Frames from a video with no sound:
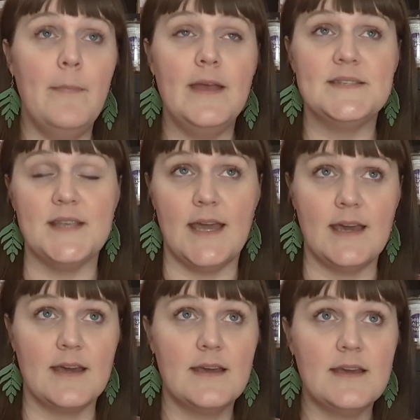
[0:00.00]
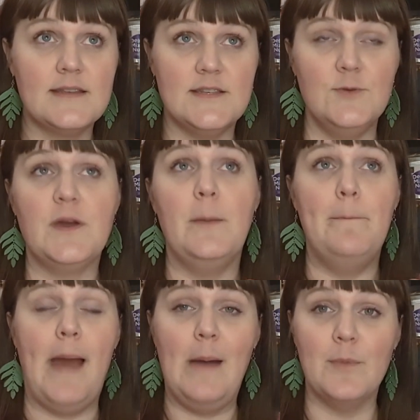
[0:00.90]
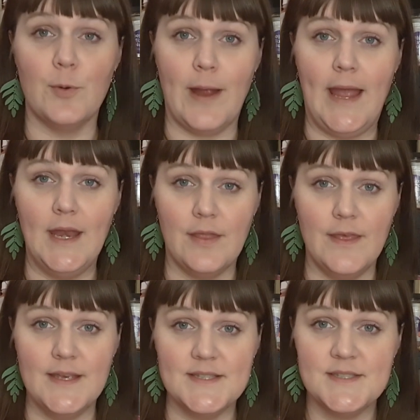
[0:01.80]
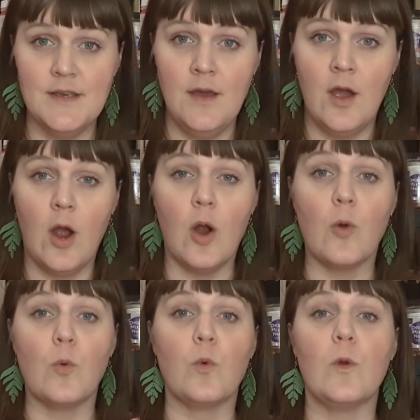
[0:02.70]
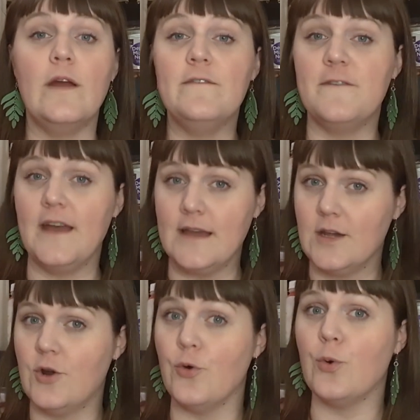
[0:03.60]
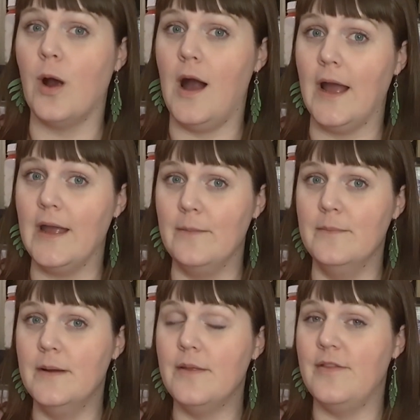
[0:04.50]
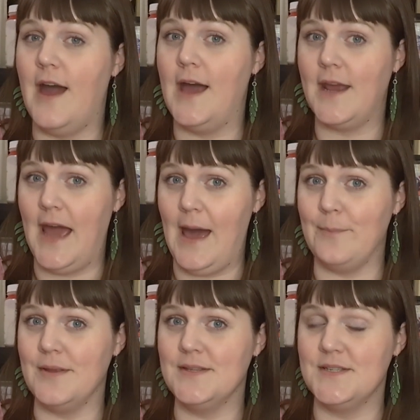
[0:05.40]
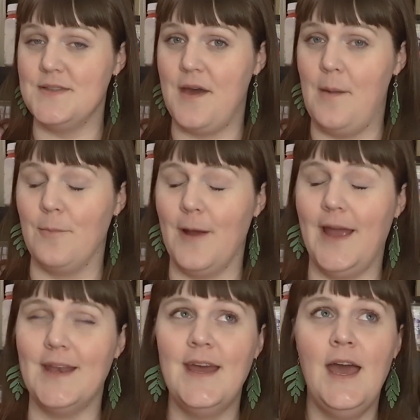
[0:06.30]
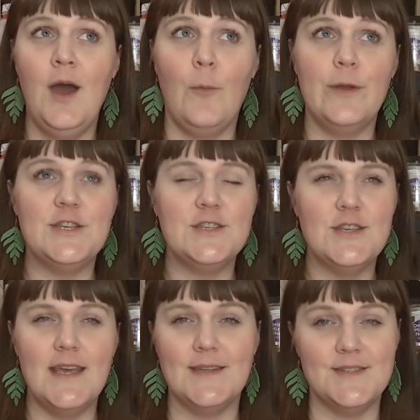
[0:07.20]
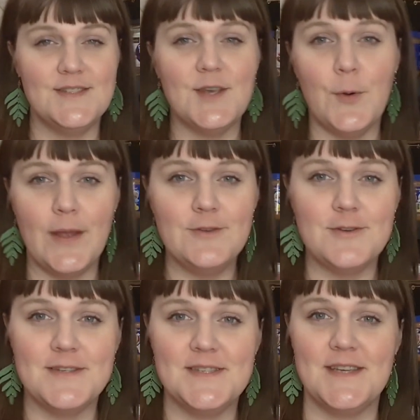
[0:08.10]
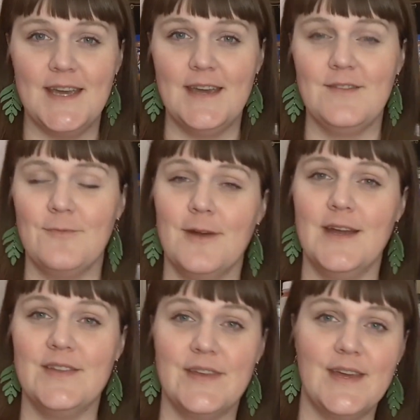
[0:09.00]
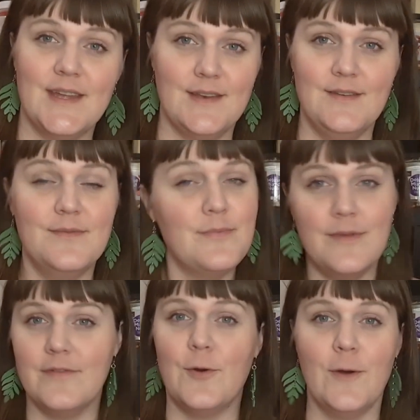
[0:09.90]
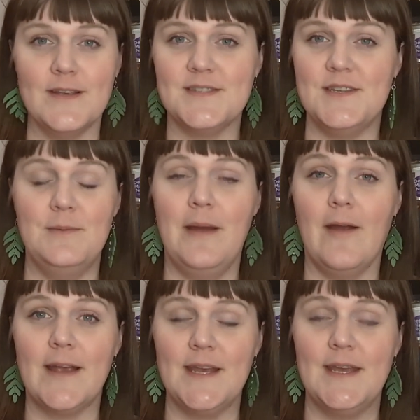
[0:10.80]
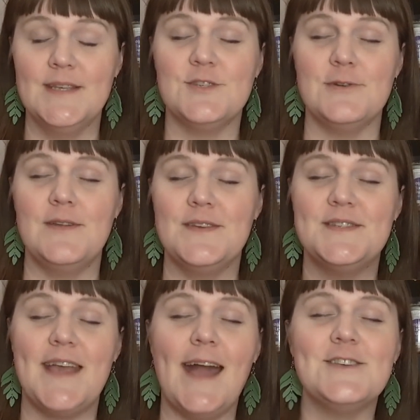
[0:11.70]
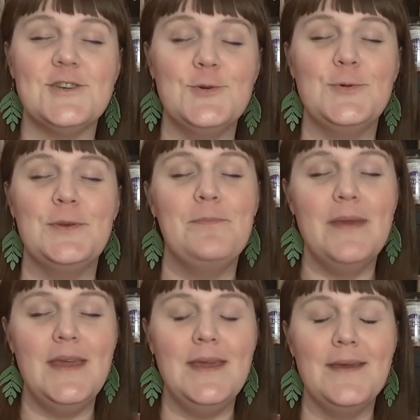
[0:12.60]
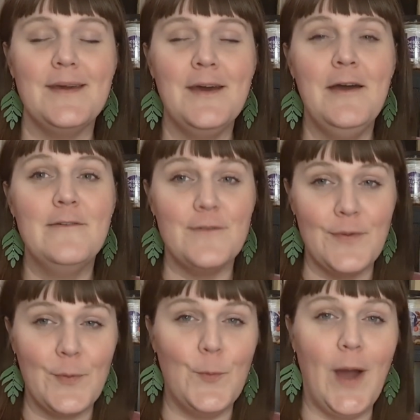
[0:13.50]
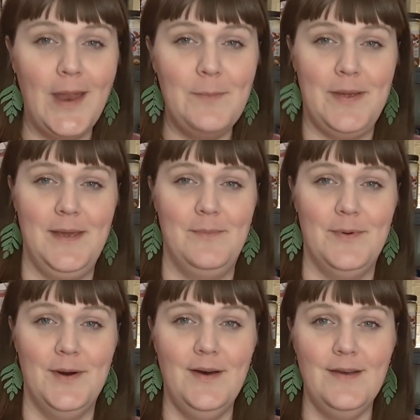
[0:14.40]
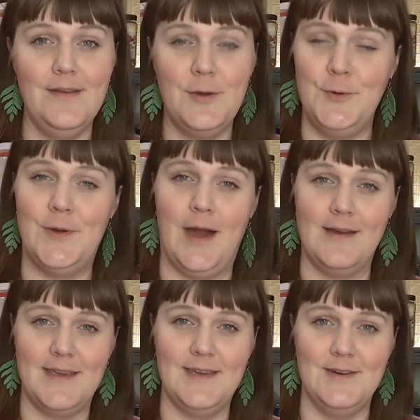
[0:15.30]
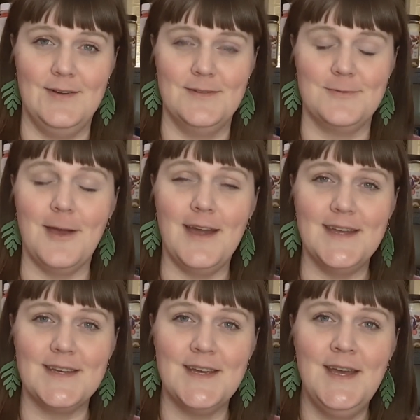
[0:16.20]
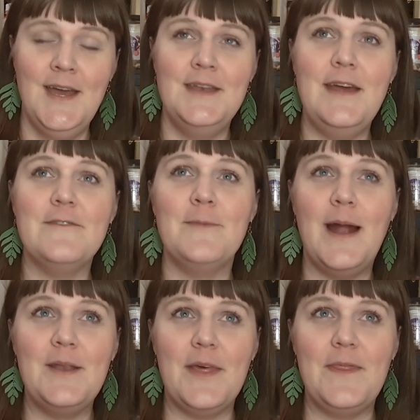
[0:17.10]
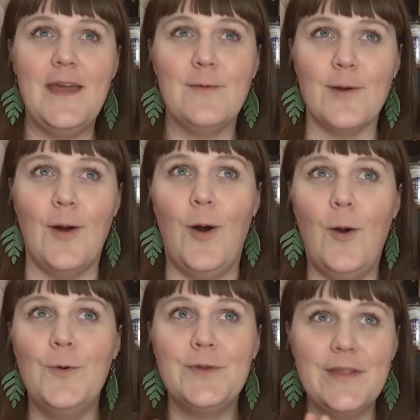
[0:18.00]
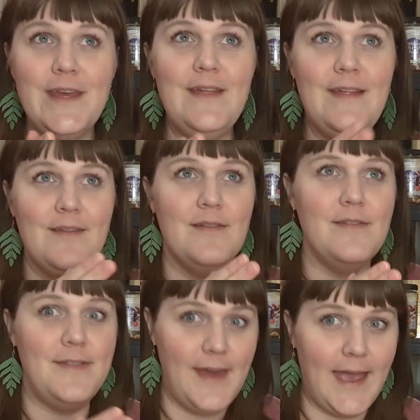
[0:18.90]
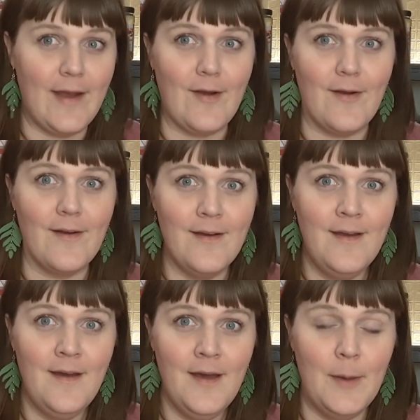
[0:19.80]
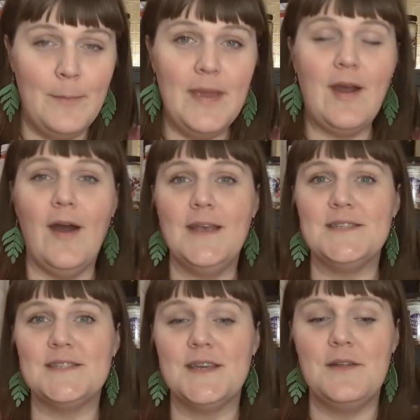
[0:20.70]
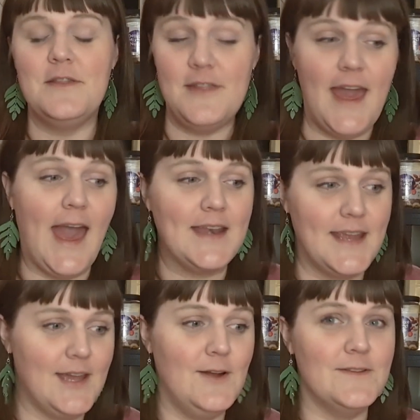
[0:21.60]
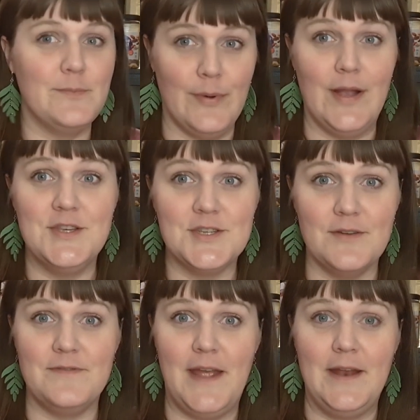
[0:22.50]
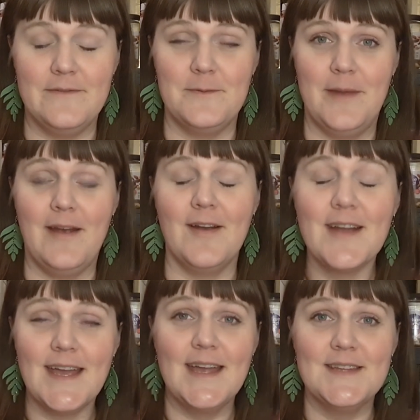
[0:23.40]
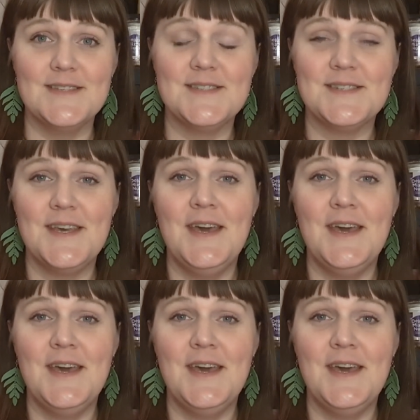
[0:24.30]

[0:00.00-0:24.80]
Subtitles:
is like a to commemorate this horrific crime that happened to them, right? Which is, it's so interesting, right? Like, in, of course, in American history, the statue would be for the white people who got killed, right? Never mind that they were only there because they had killed a bunch of Native Americans.